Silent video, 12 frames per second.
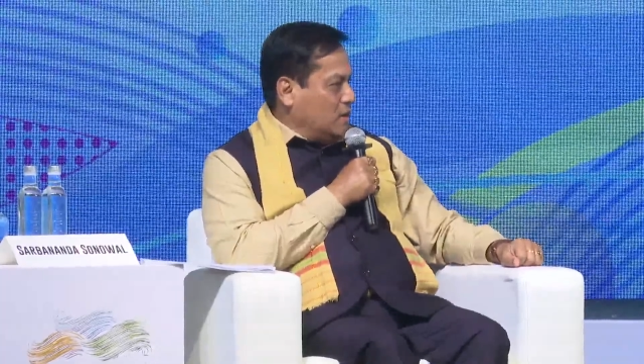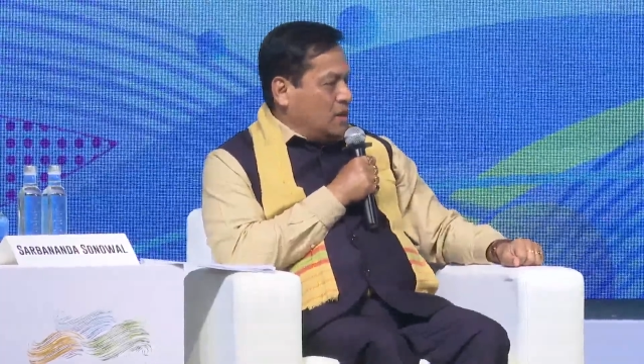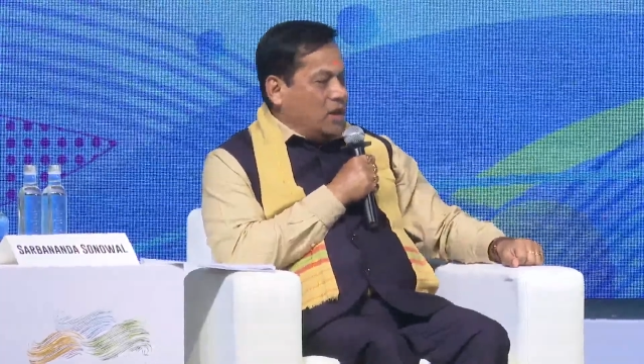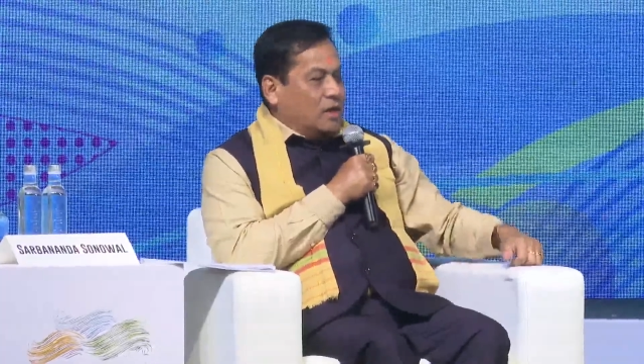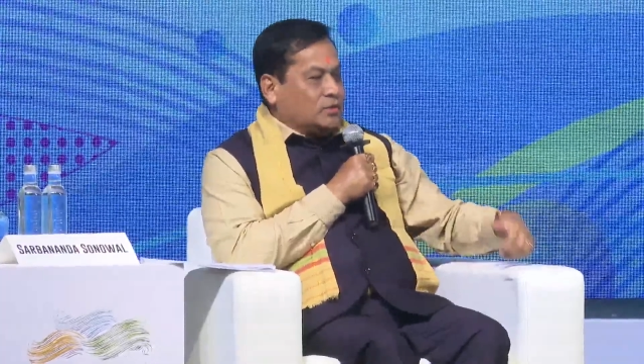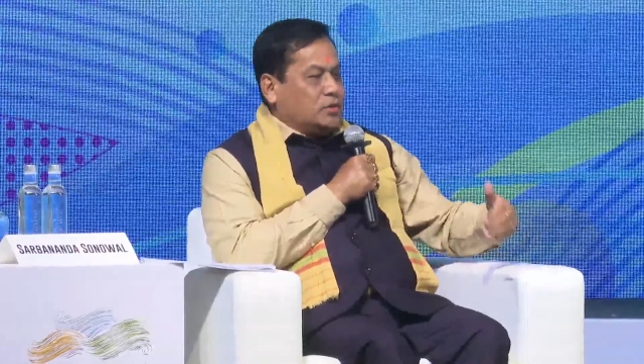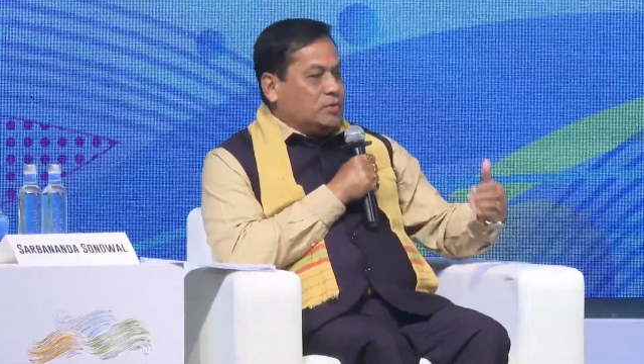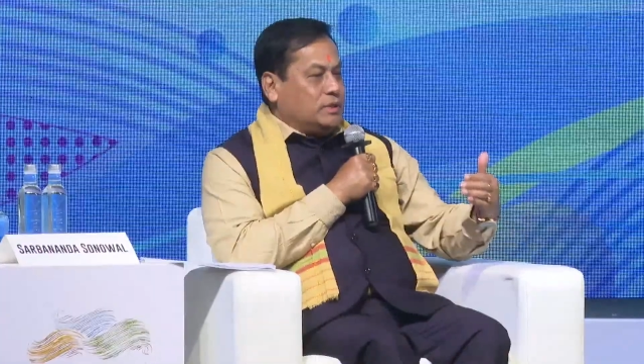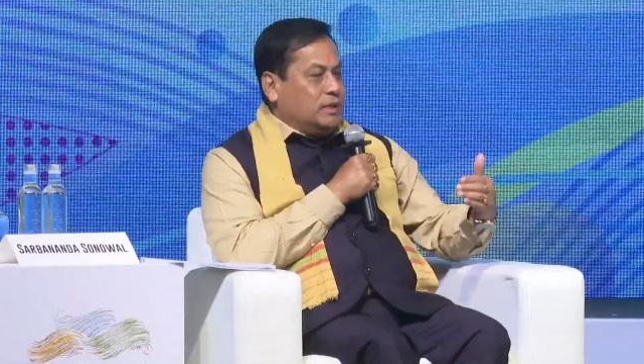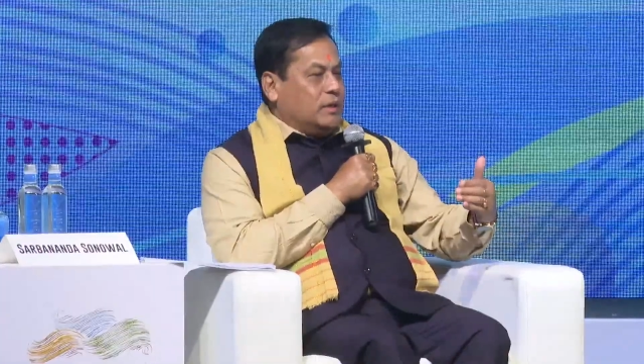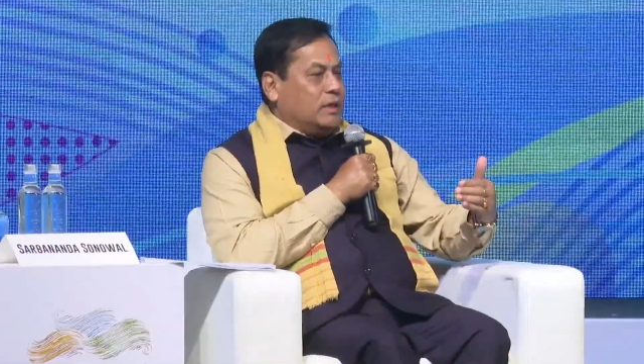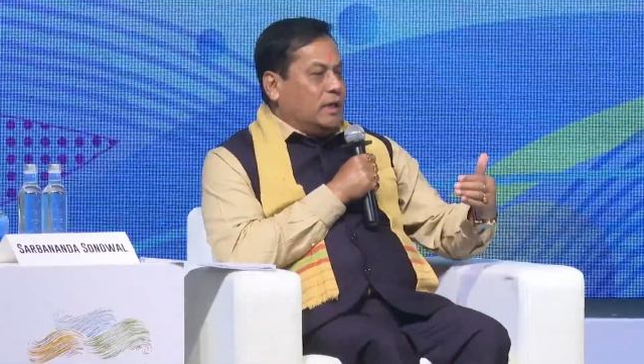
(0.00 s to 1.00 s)
So
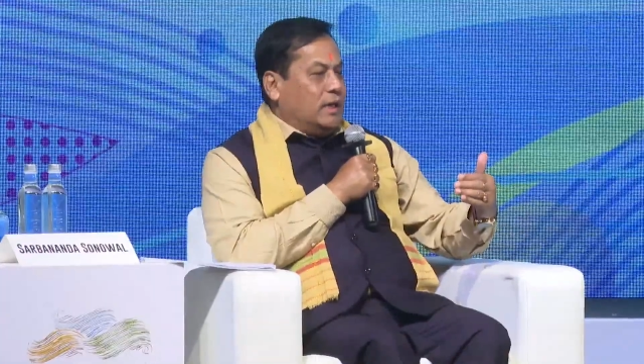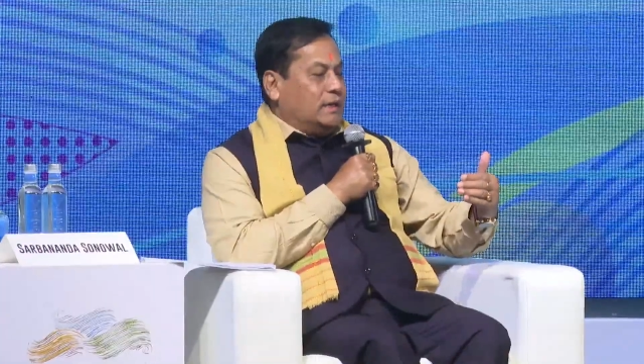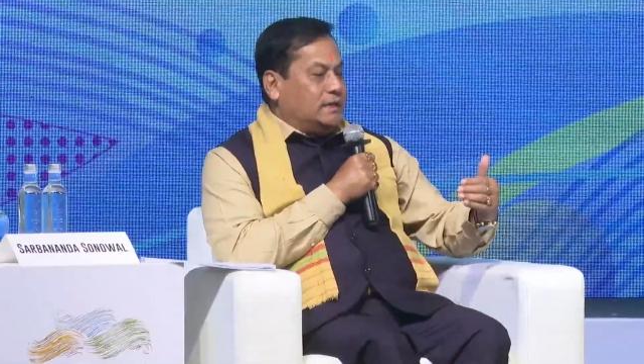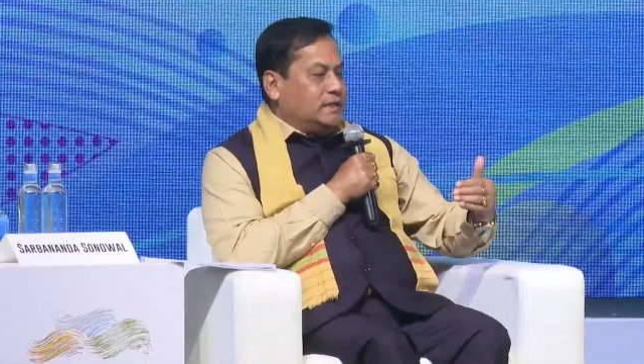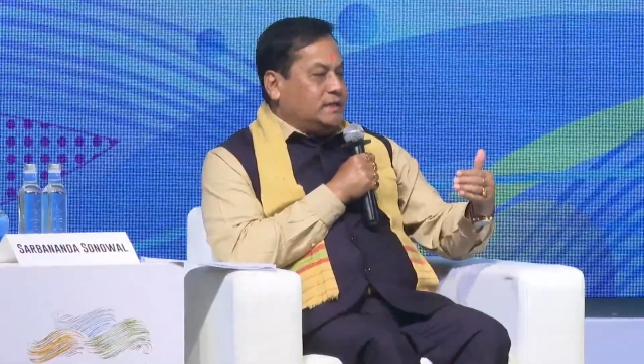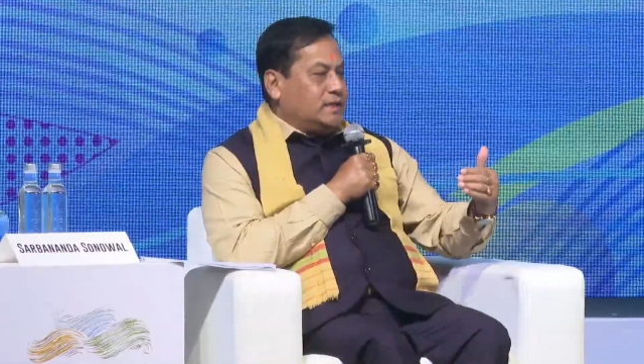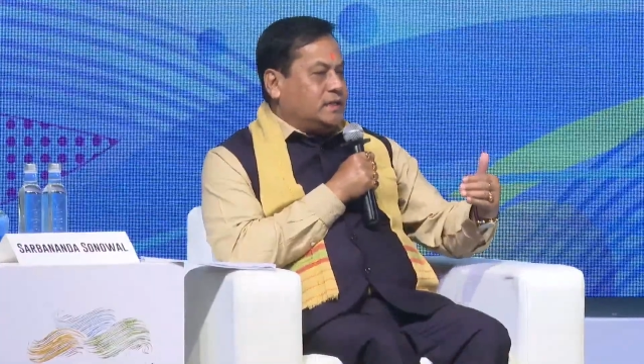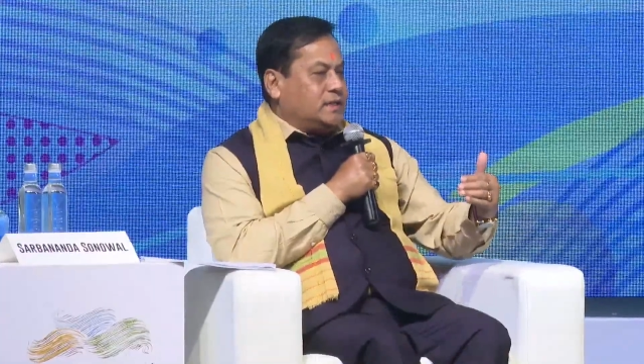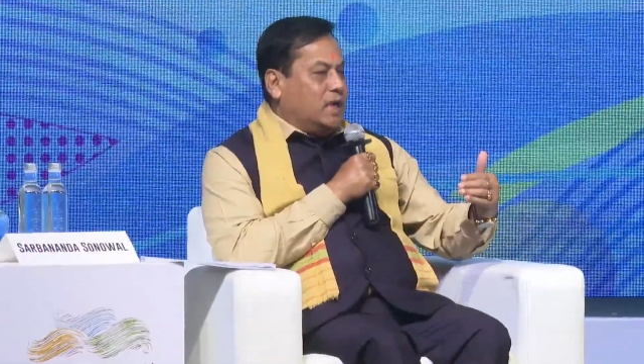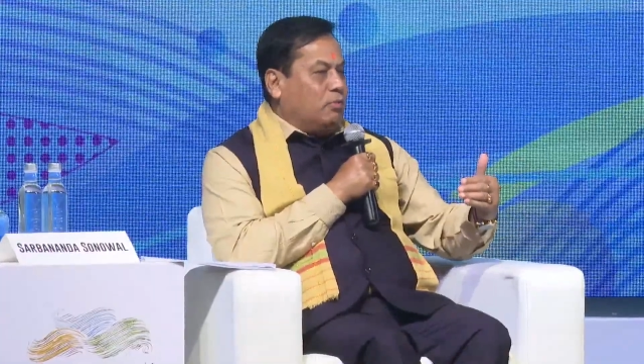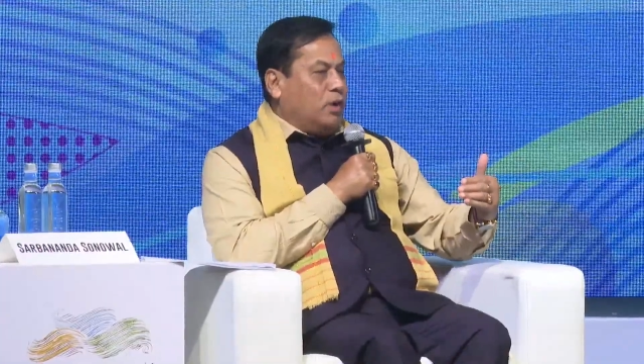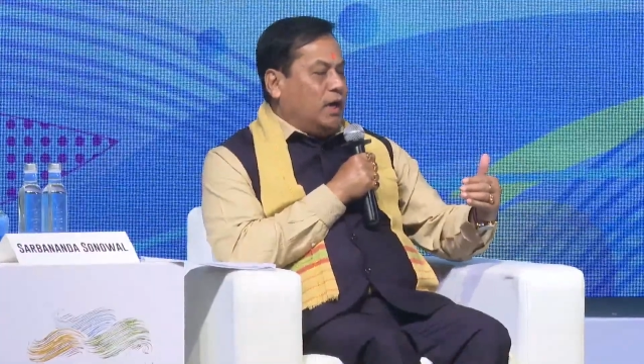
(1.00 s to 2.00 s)
this is the
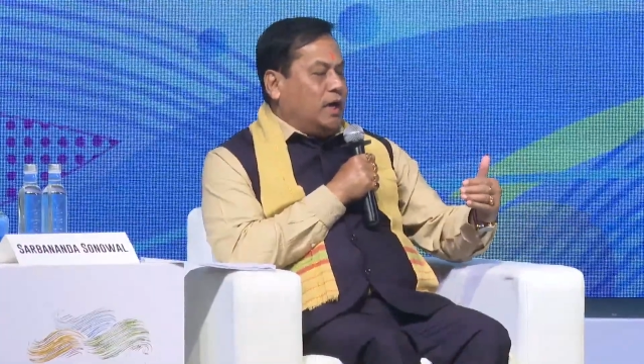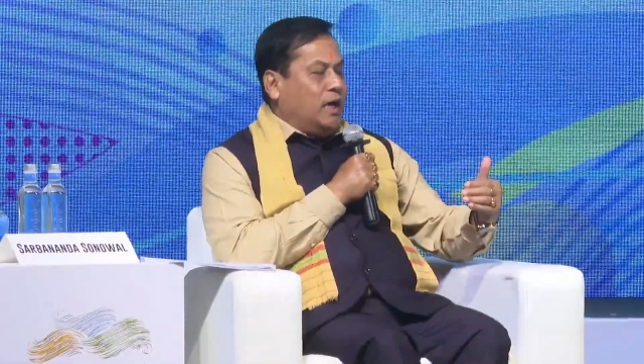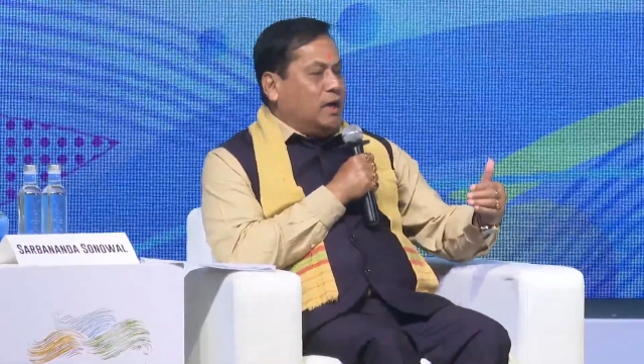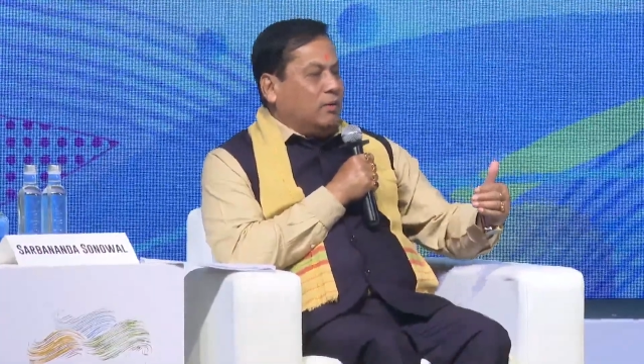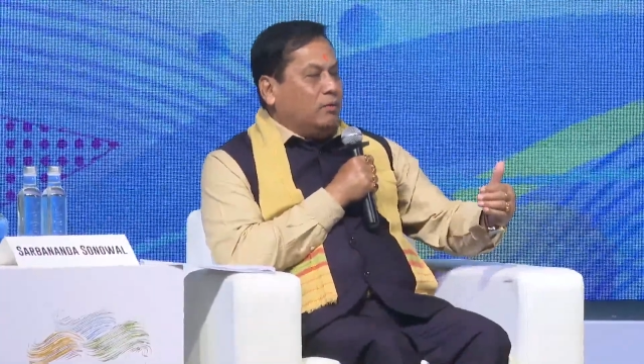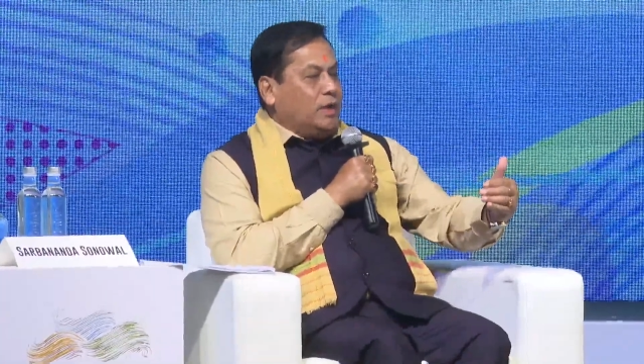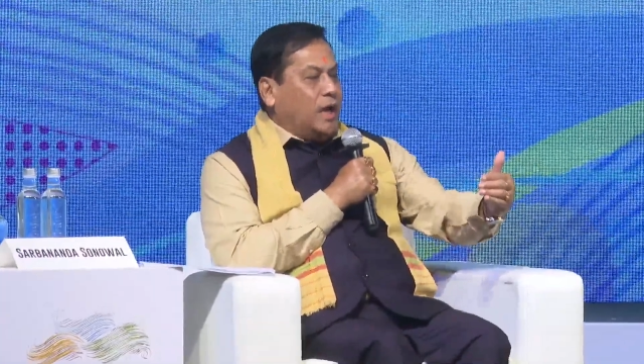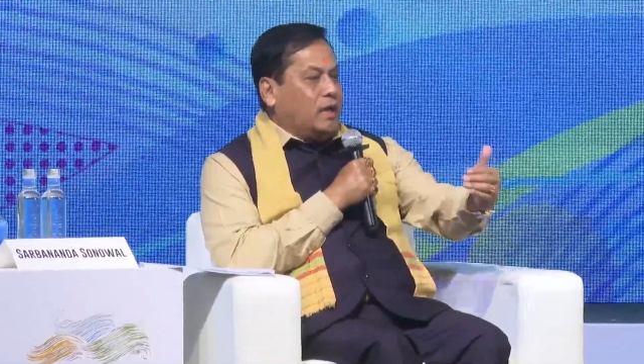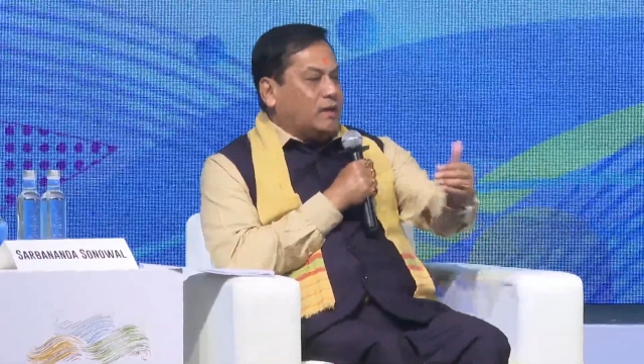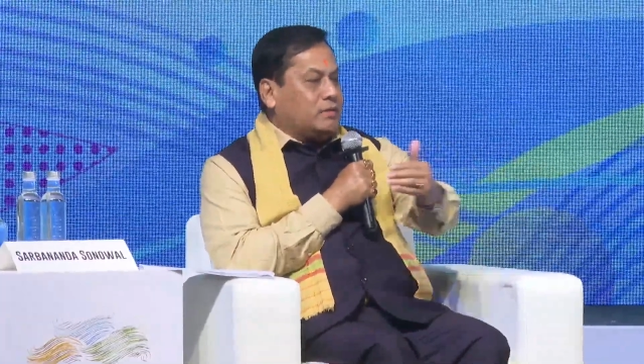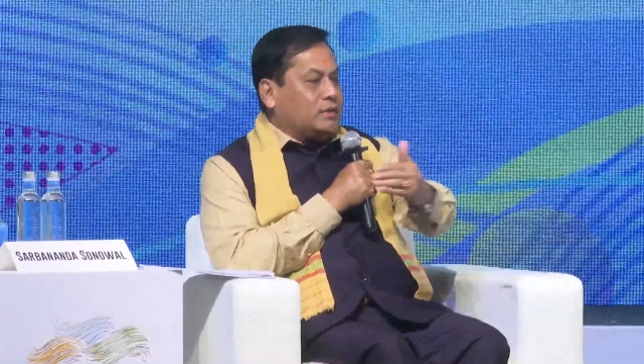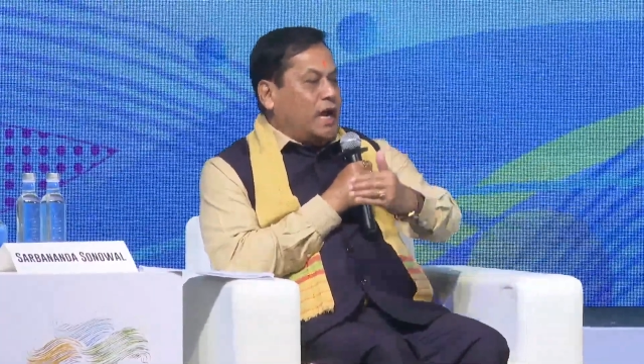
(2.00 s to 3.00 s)
way we are
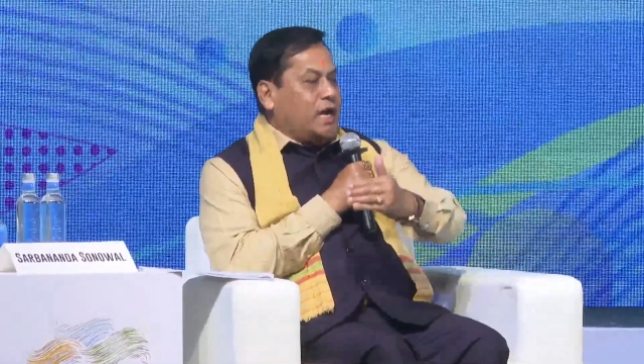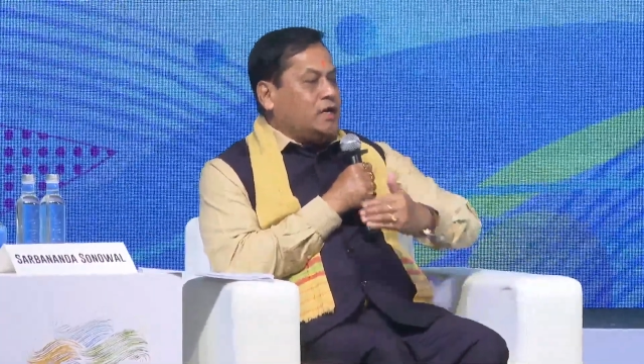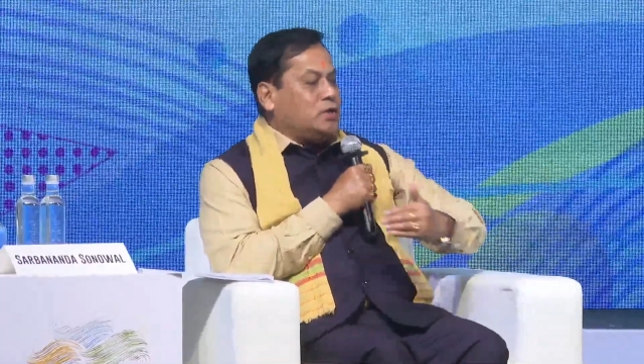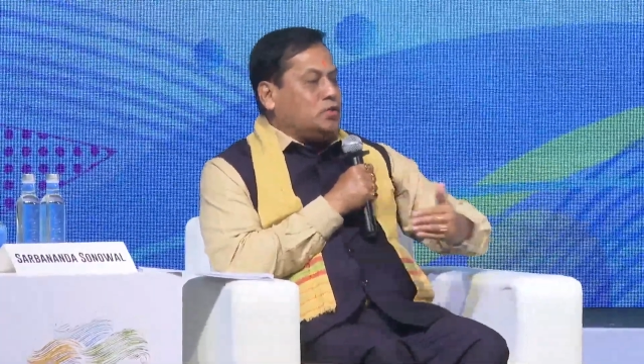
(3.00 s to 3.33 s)
trying to